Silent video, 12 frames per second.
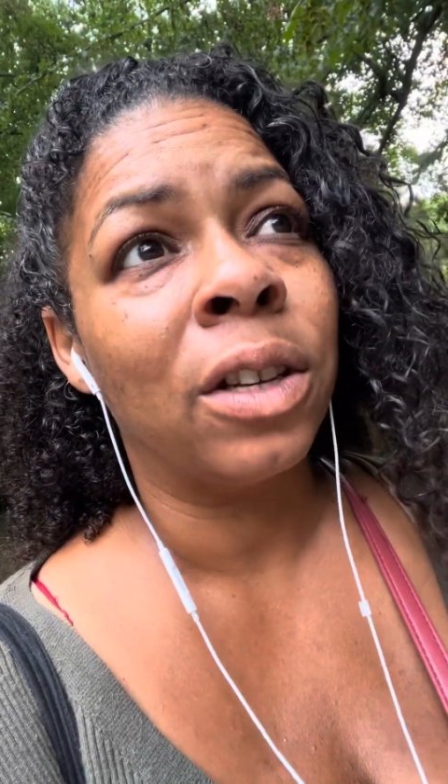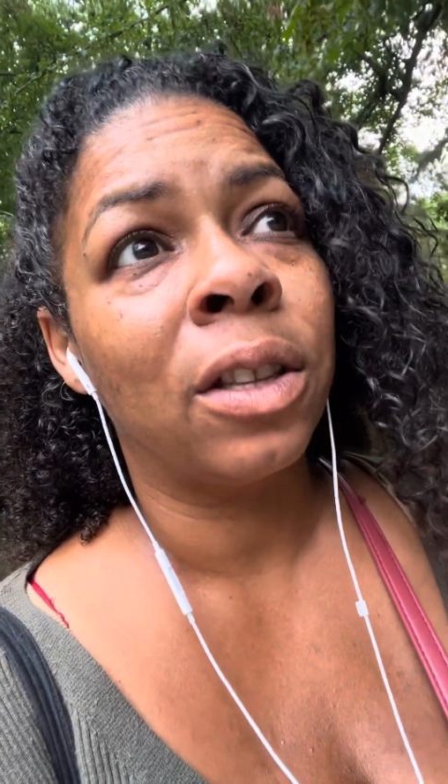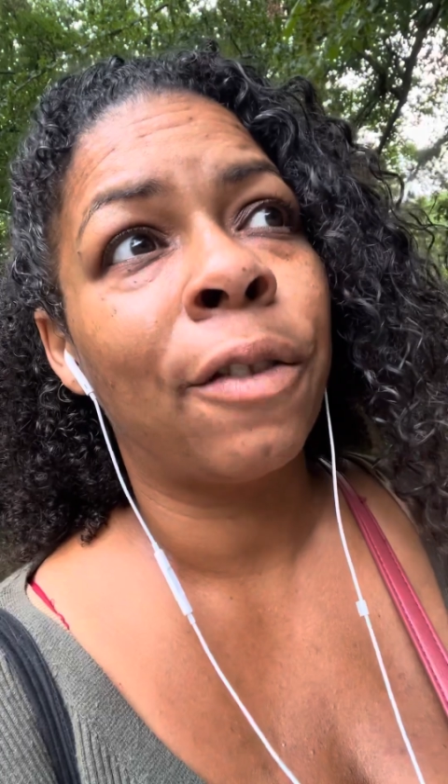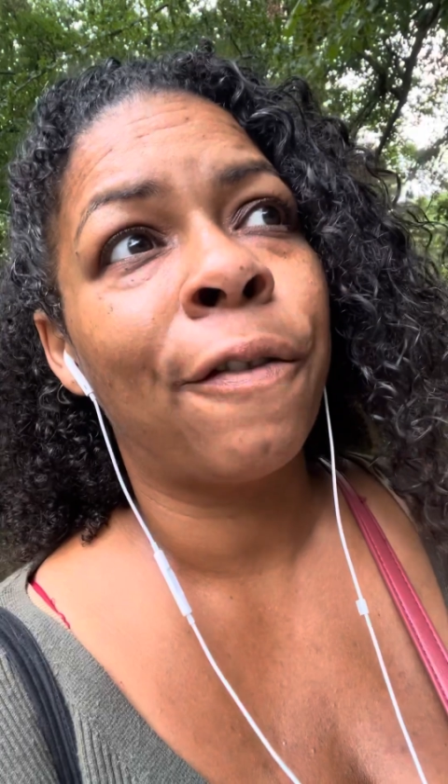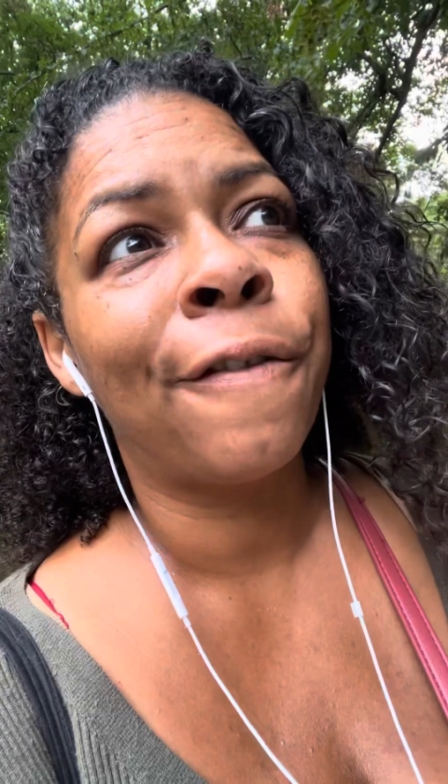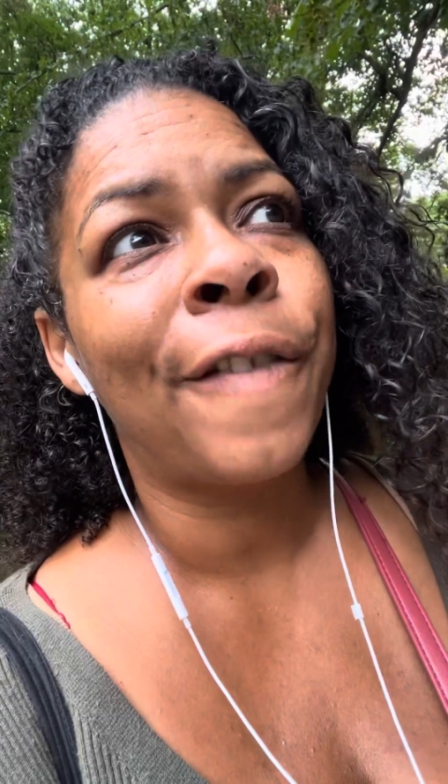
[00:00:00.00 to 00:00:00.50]
at the
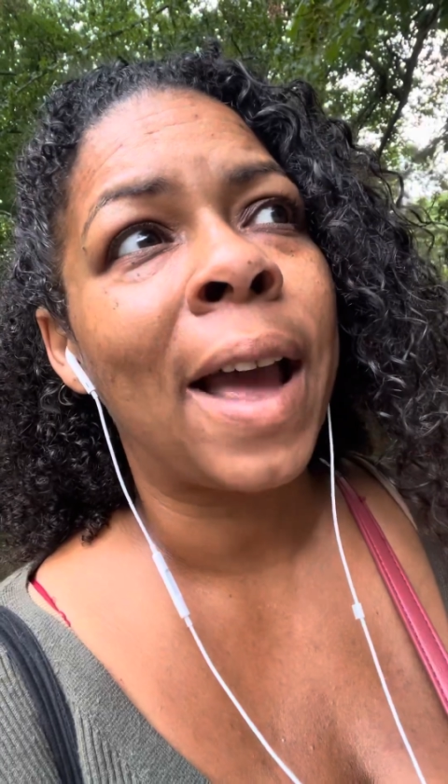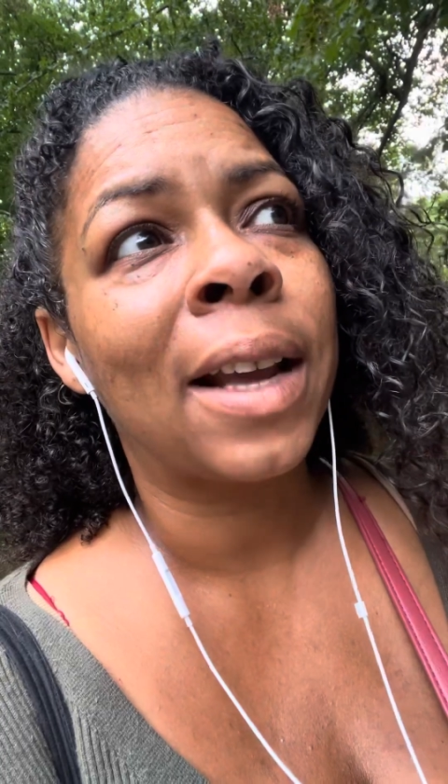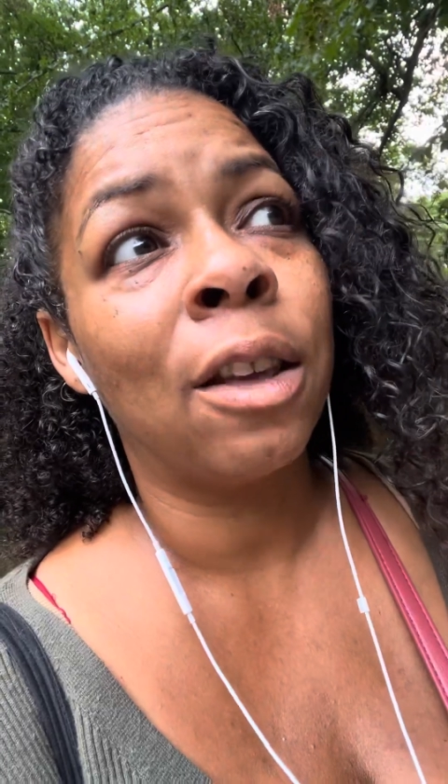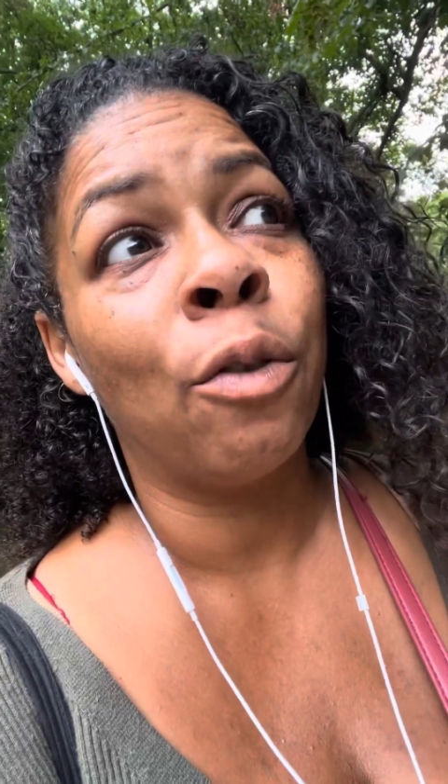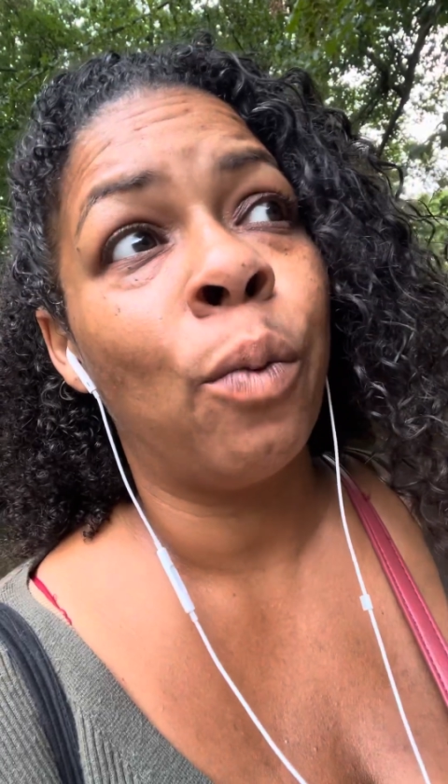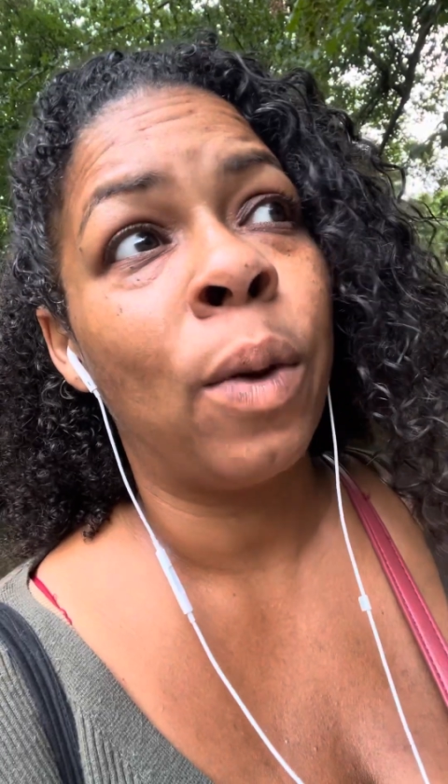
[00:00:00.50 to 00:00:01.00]
fact
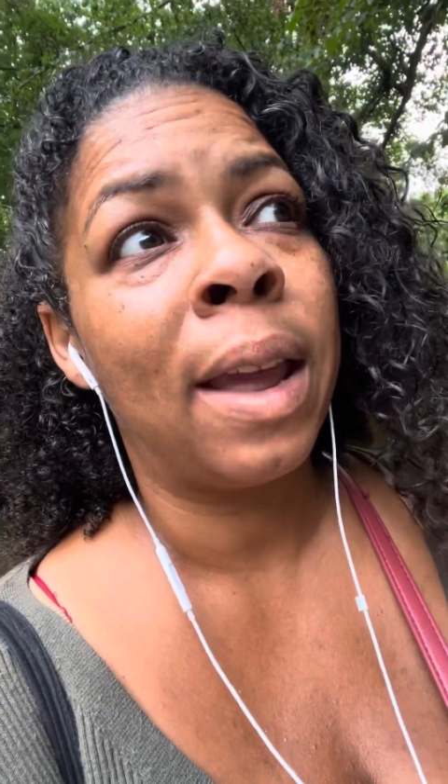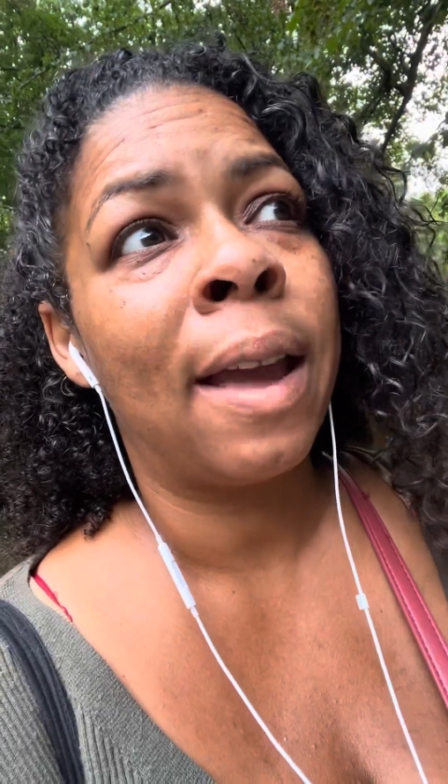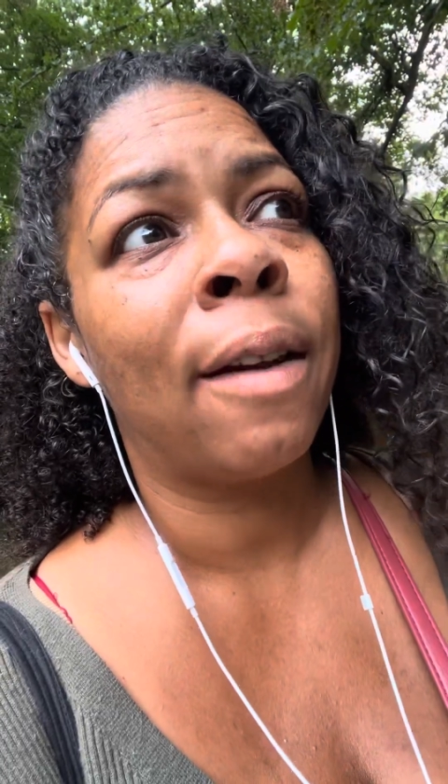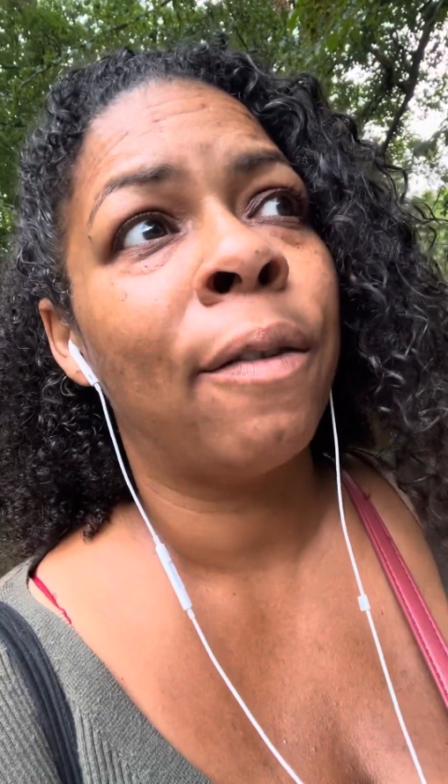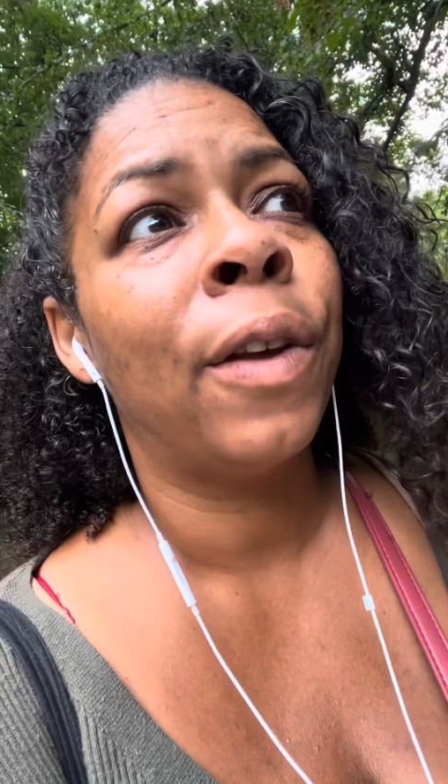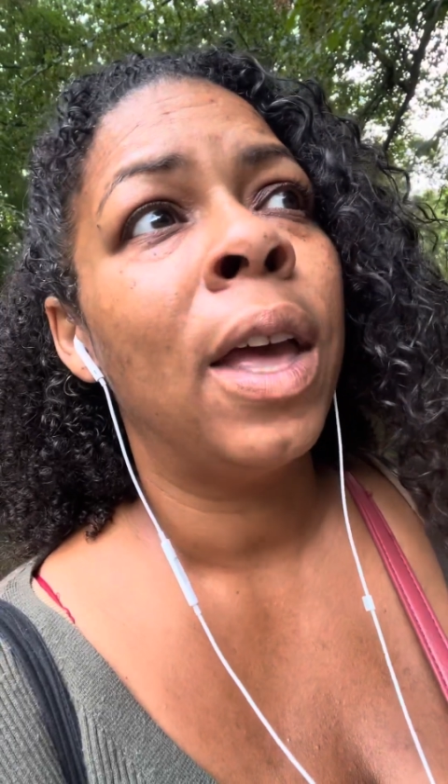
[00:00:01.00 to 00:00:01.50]
that we
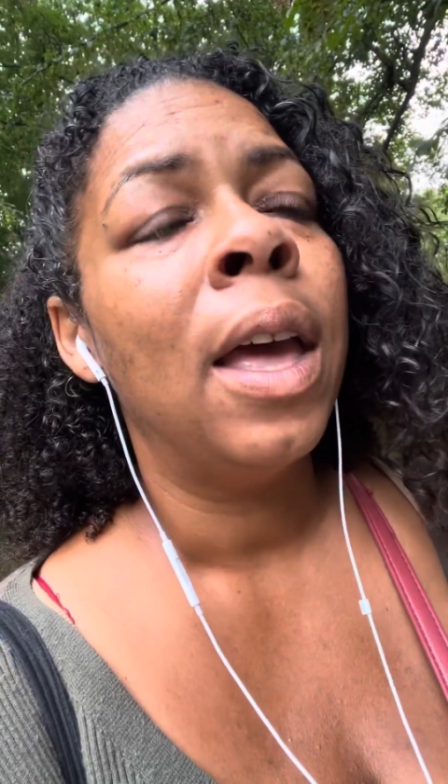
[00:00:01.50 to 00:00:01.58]
have